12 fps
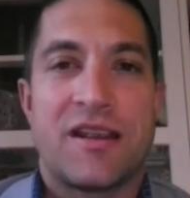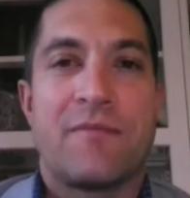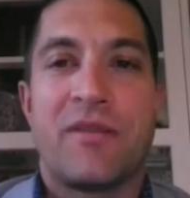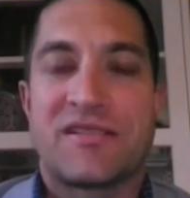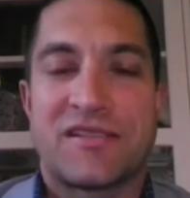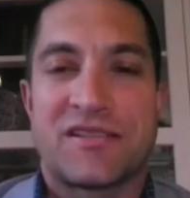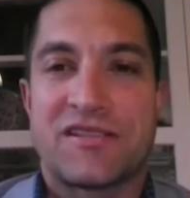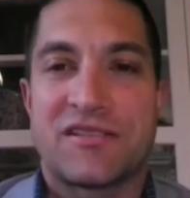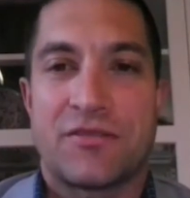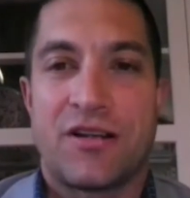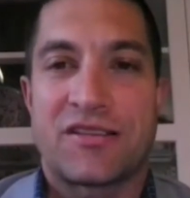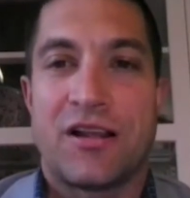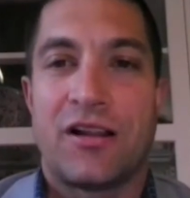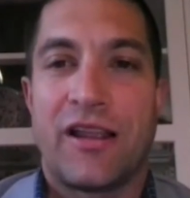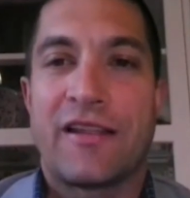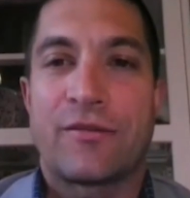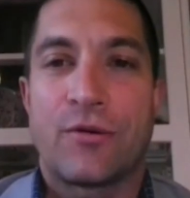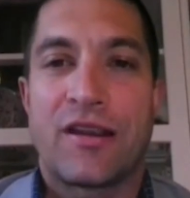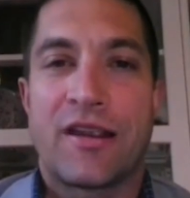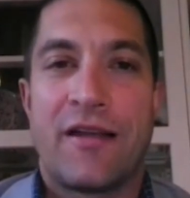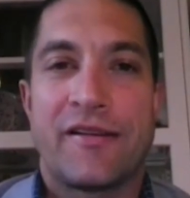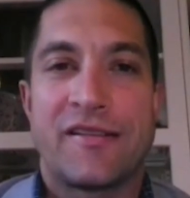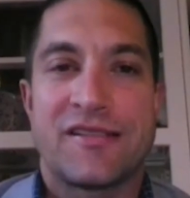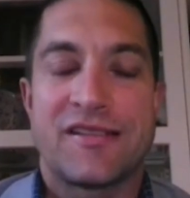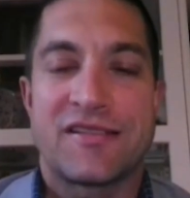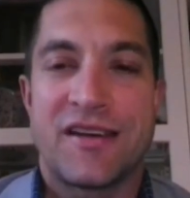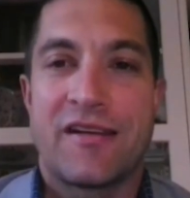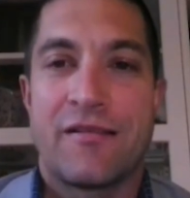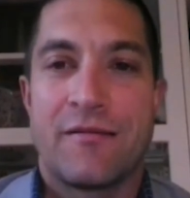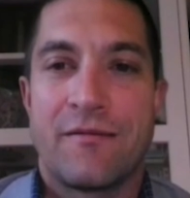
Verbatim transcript: and businesses across all 83 counties of the state.